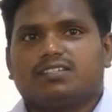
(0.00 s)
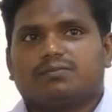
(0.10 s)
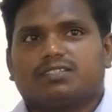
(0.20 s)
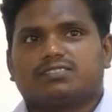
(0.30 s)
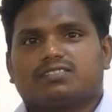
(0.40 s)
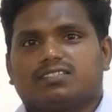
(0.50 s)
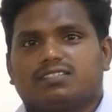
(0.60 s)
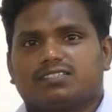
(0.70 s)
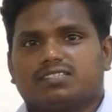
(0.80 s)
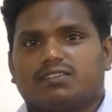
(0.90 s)
because uh,
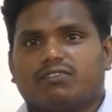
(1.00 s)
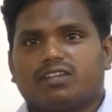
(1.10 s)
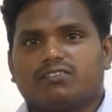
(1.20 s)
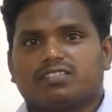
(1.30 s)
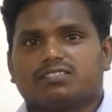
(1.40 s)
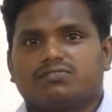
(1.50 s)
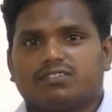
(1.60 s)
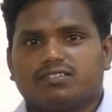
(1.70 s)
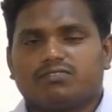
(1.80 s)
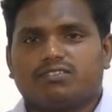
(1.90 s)
each and whenever this
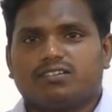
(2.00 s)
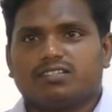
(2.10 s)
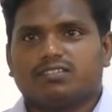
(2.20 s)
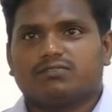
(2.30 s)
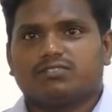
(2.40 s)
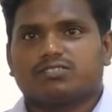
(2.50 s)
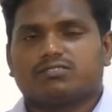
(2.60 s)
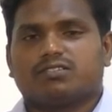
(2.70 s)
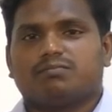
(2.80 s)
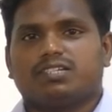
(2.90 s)
word the word which is
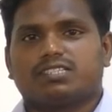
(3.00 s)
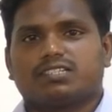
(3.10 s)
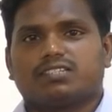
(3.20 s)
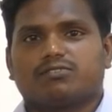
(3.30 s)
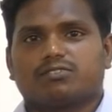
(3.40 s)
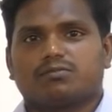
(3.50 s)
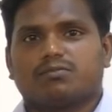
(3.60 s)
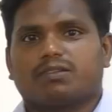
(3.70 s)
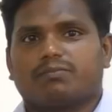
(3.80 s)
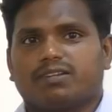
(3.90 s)
uh, mentioned in the question
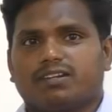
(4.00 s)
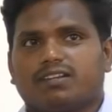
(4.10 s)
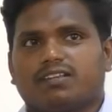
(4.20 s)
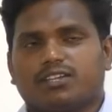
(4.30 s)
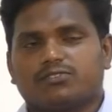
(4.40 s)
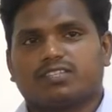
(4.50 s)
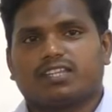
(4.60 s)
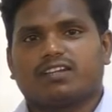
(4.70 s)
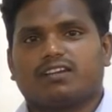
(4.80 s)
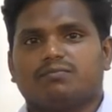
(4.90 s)
paper repeated i used to
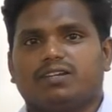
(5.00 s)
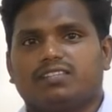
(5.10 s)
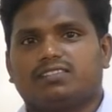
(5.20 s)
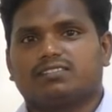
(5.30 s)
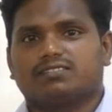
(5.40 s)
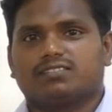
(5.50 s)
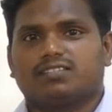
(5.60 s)
recall many things